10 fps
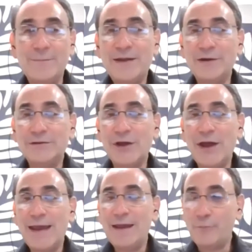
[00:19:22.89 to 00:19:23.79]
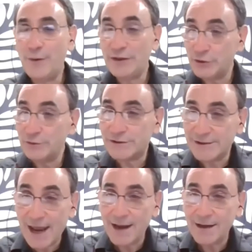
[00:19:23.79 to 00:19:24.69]
Because if we choose
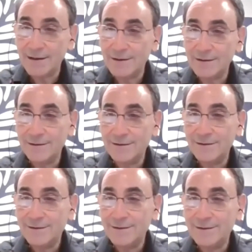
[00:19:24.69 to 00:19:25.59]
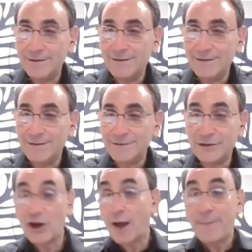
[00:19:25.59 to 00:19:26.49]
today
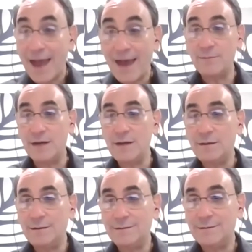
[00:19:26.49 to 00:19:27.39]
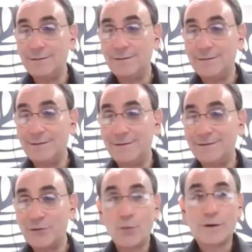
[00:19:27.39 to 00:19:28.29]
to shop Atomy,
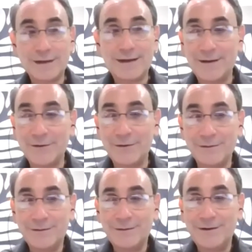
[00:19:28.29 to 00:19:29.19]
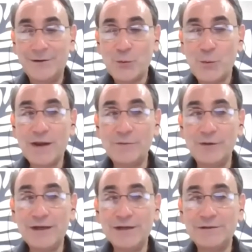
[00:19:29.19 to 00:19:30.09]
to work together, we
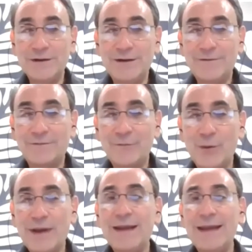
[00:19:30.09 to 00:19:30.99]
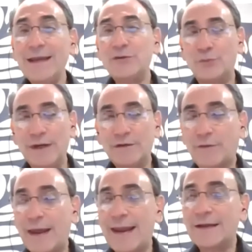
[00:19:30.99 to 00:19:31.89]
can each reach
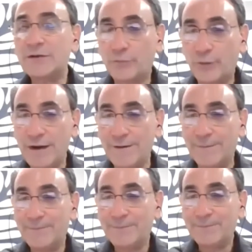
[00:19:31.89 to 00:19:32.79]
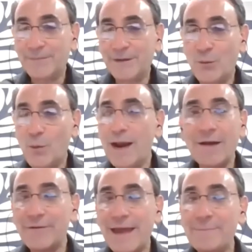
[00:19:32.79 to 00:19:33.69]
financial freedom,
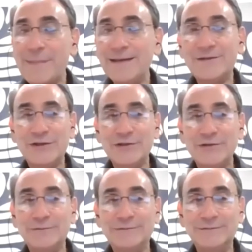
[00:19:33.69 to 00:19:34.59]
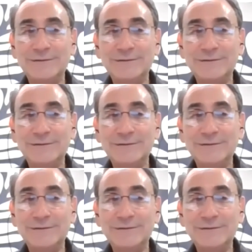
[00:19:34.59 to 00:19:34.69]
whatever that means to you.